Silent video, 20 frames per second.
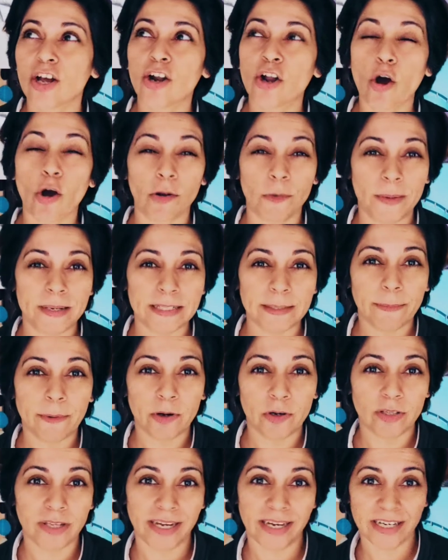not always
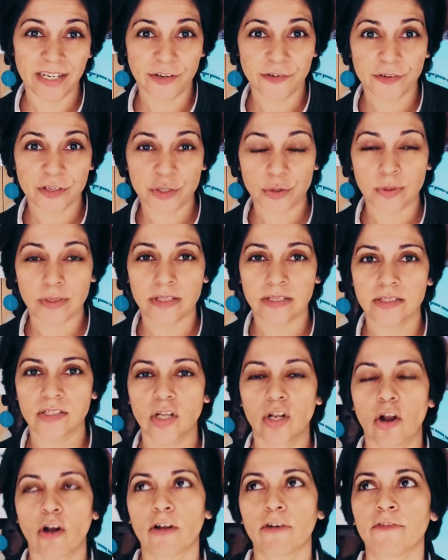about the individual. There's
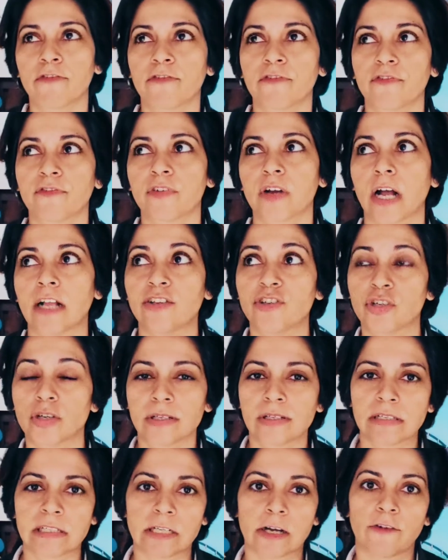a lot of
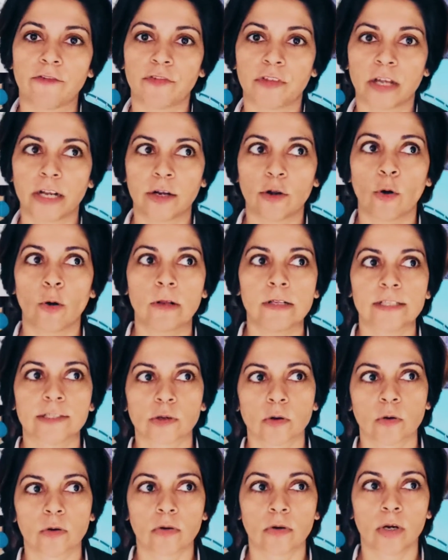cultural stuff that
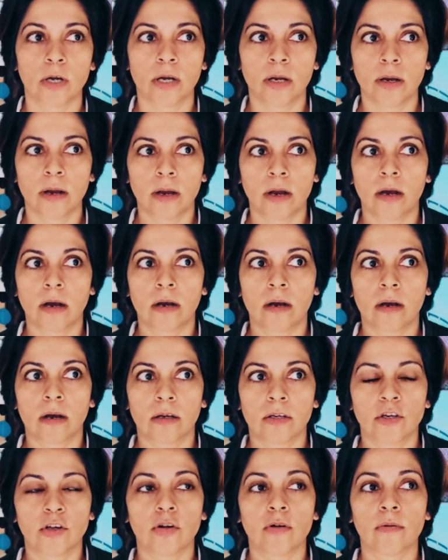also,
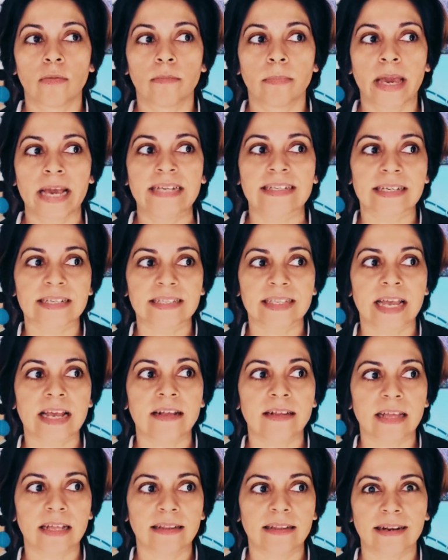makes us
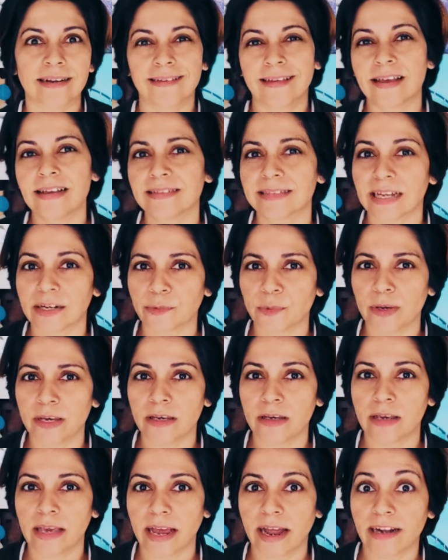think that there are things that
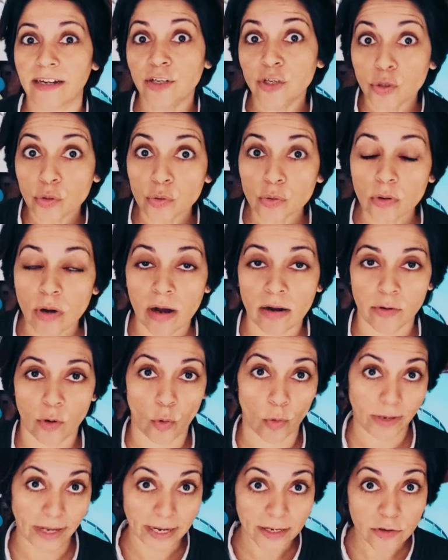we can do, are
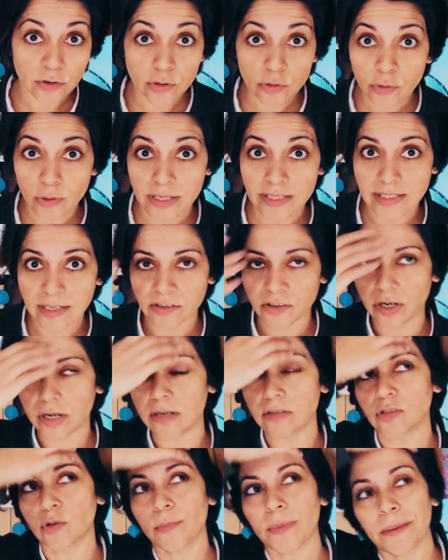okay to do,
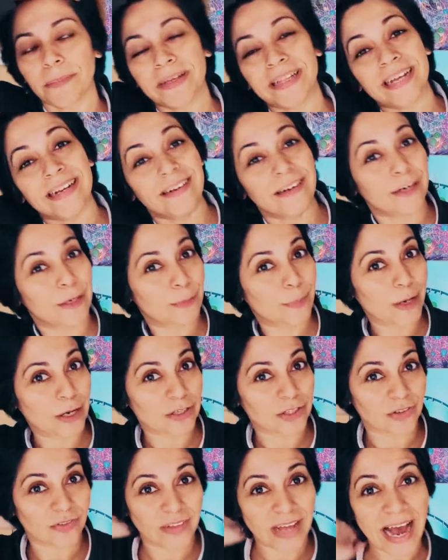etc. So maybe they did it
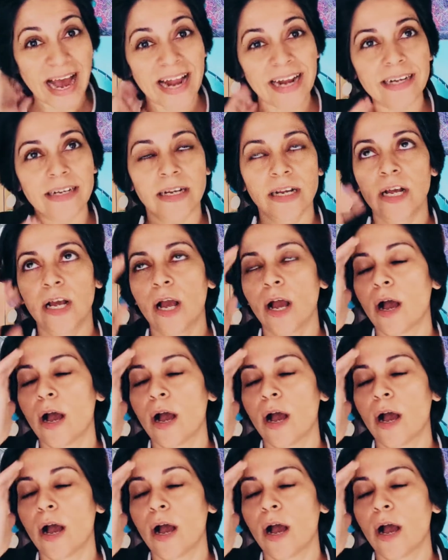because of that.